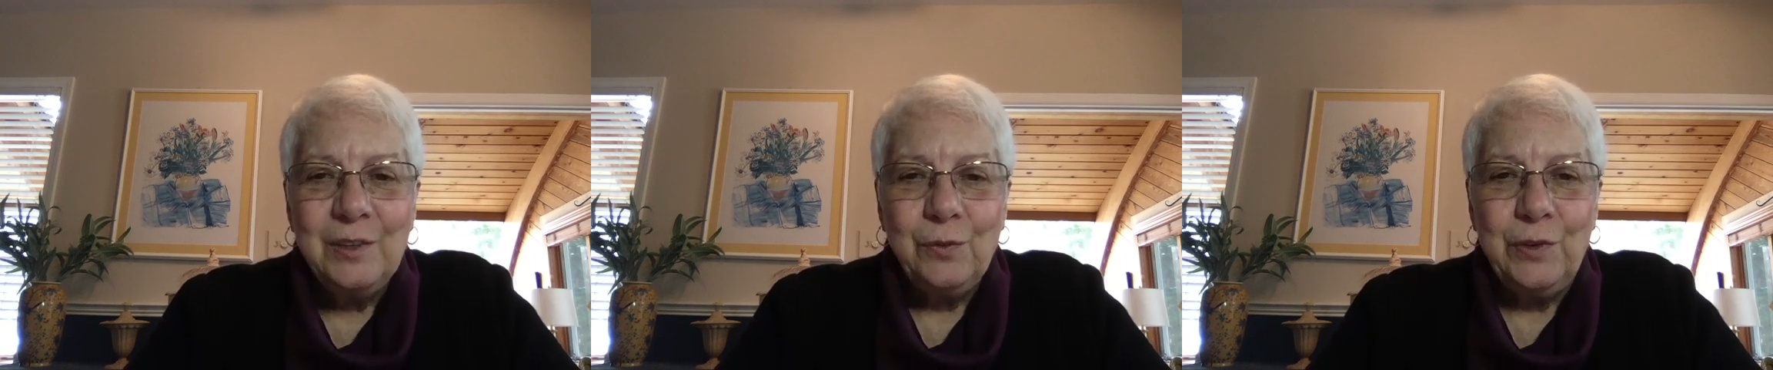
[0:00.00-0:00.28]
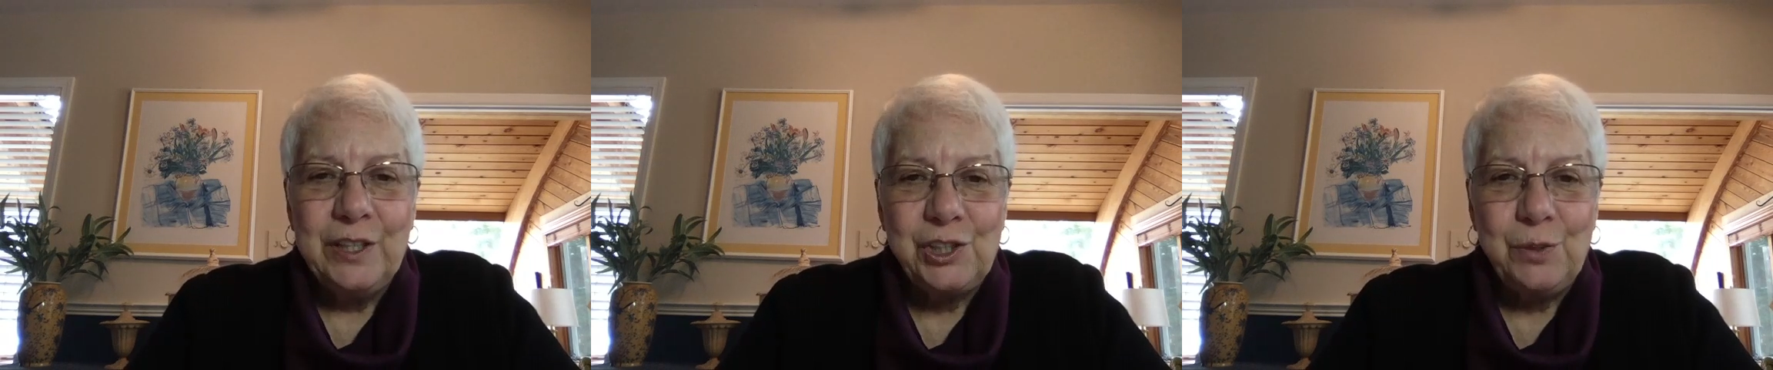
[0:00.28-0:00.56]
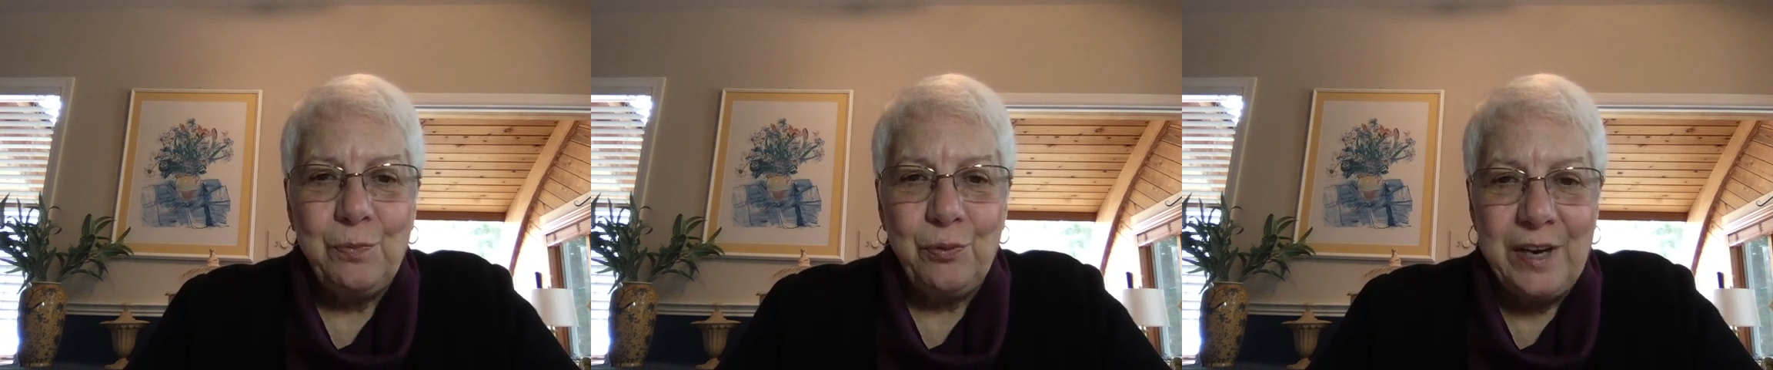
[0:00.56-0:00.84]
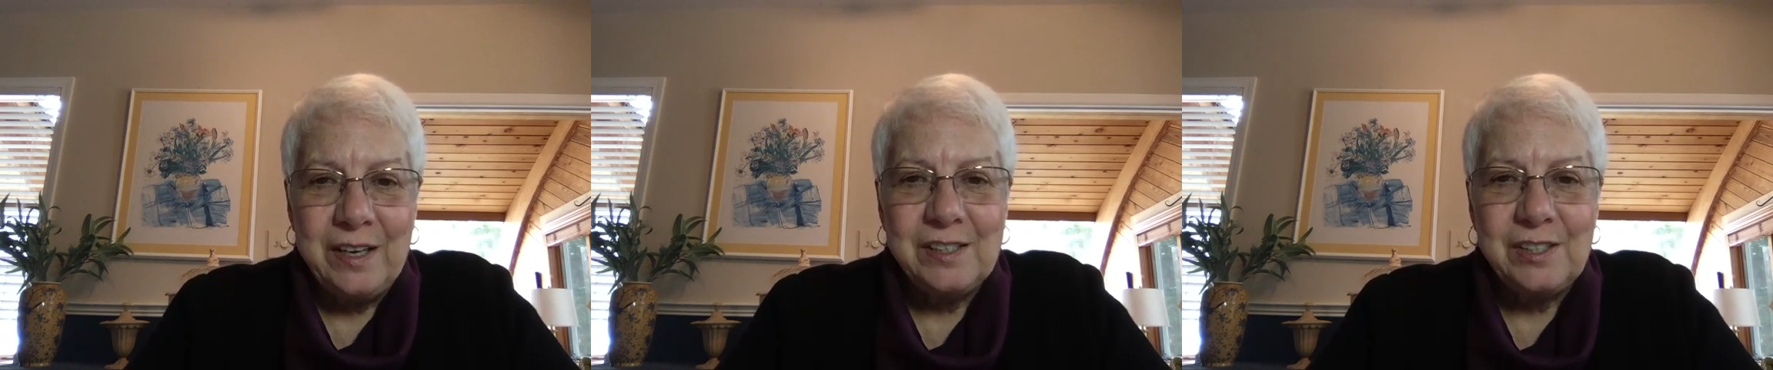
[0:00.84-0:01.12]
which
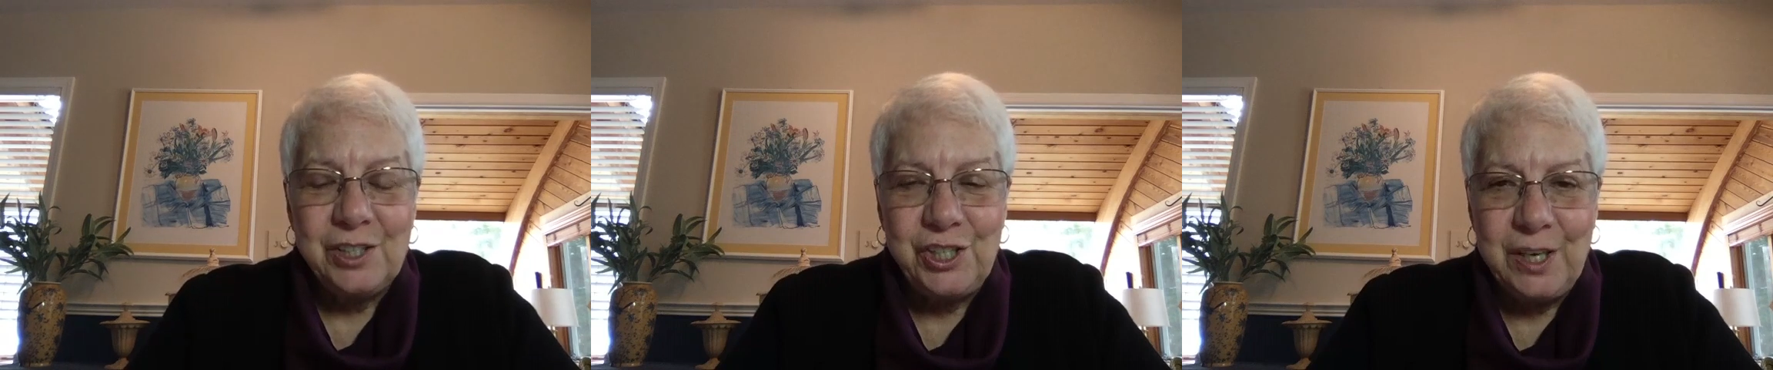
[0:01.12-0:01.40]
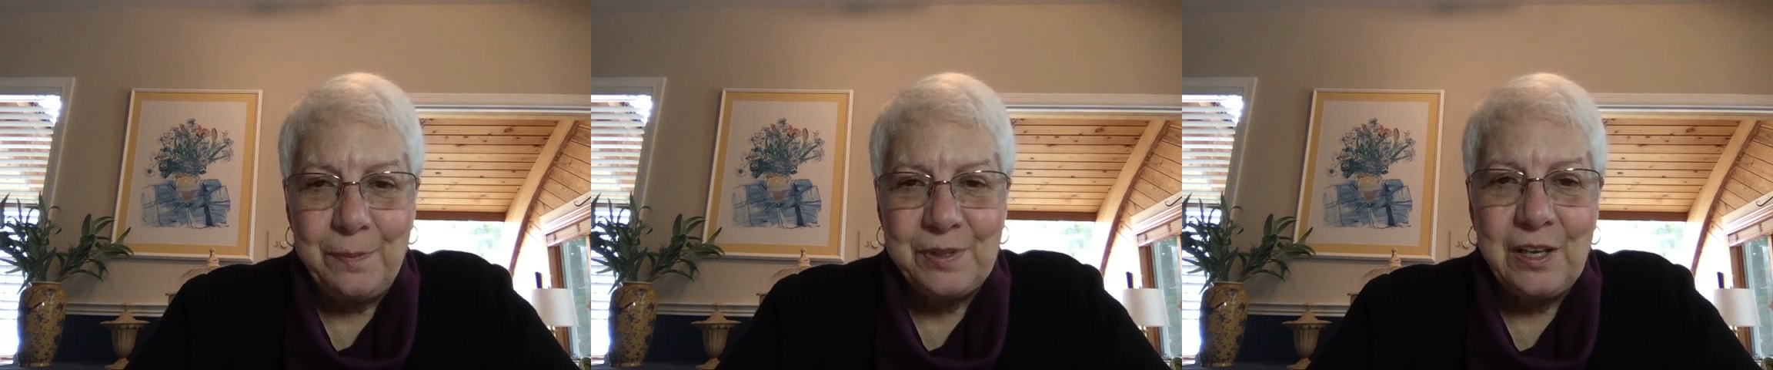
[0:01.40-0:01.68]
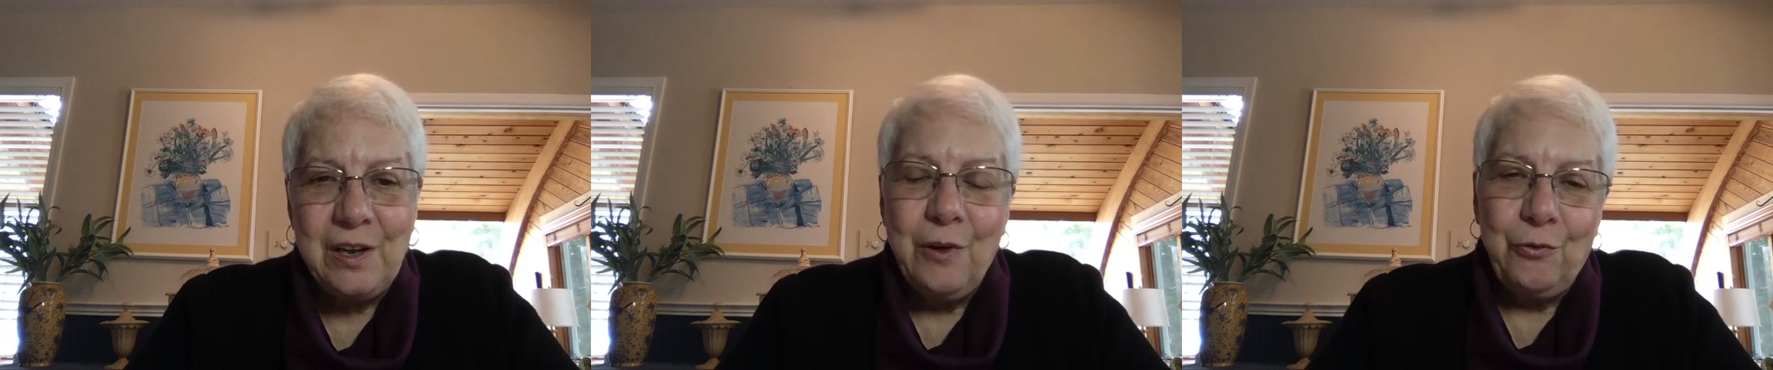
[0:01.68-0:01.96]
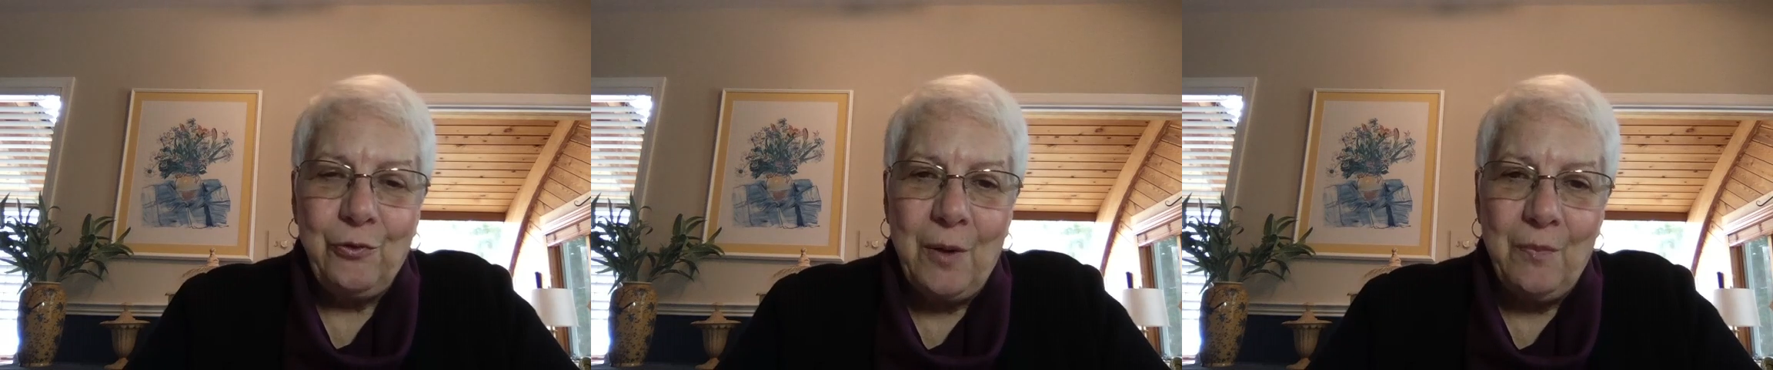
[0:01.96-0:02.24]
brings the ships
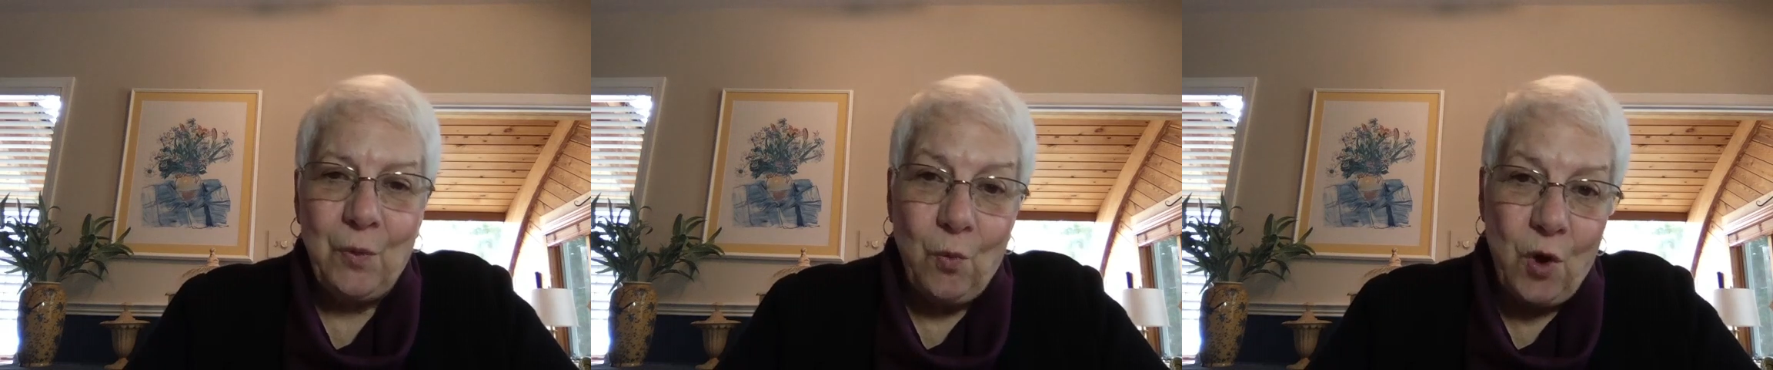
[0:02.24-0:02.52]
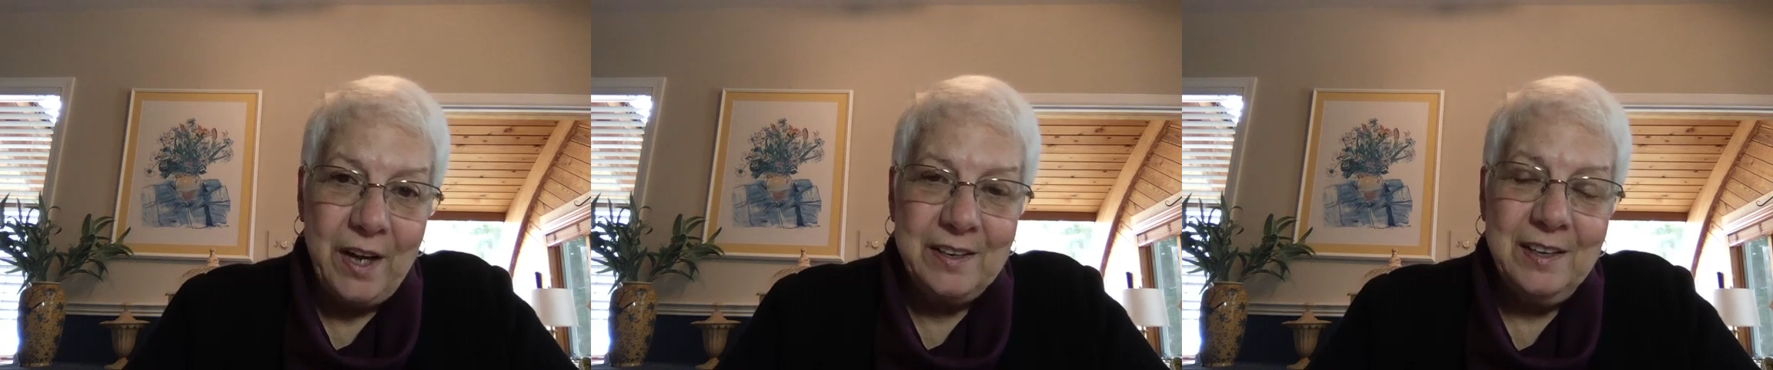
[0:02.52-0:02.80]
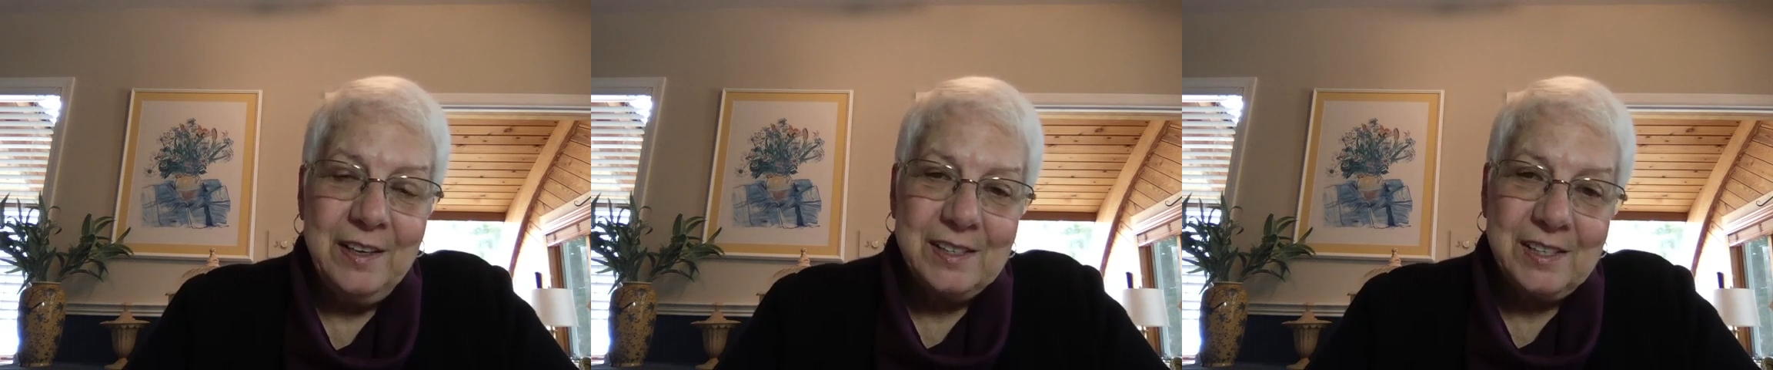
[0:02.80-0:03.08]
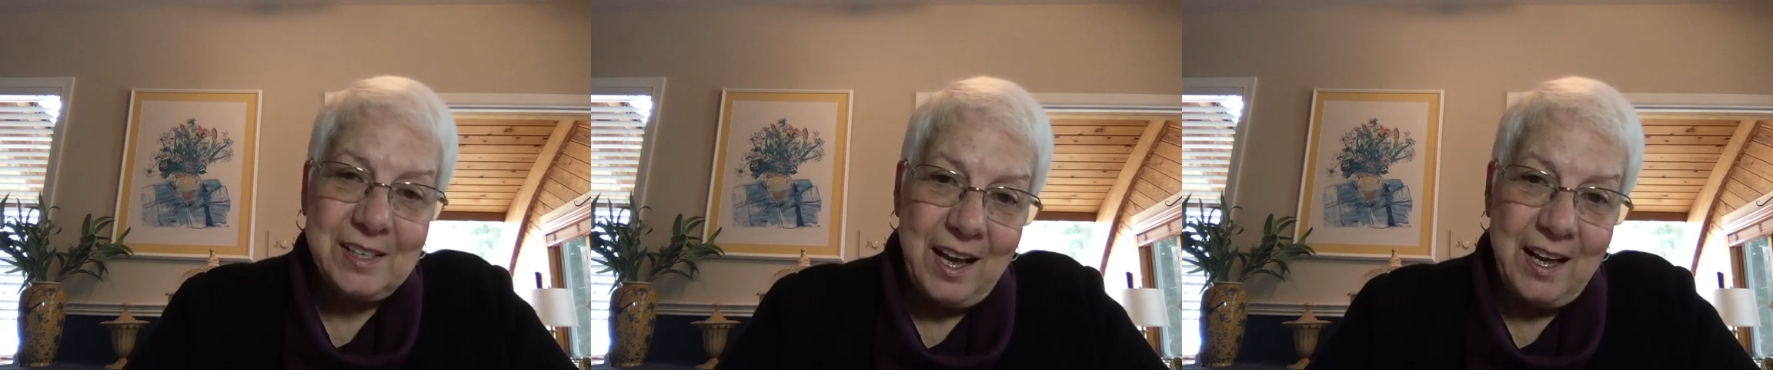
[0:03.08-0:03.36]
from one
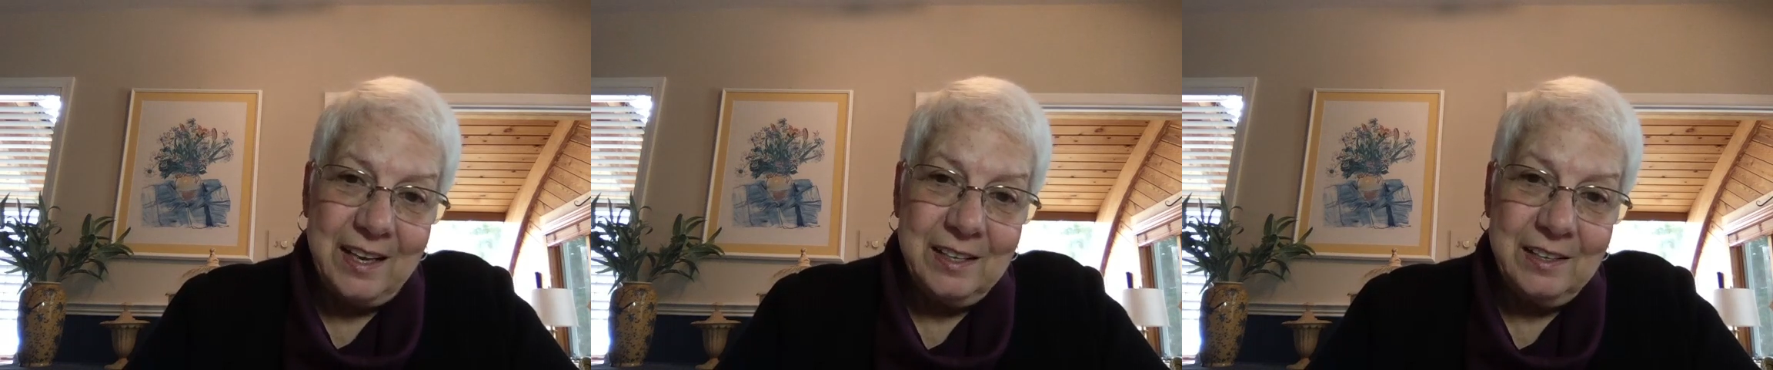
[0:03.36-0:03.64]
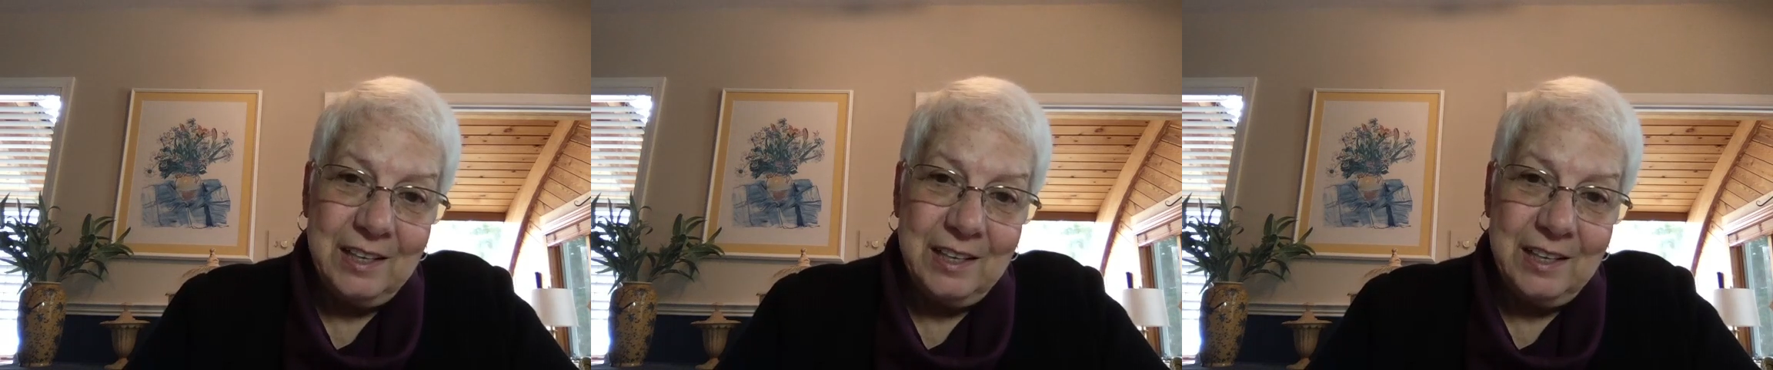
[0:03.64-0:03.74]
side,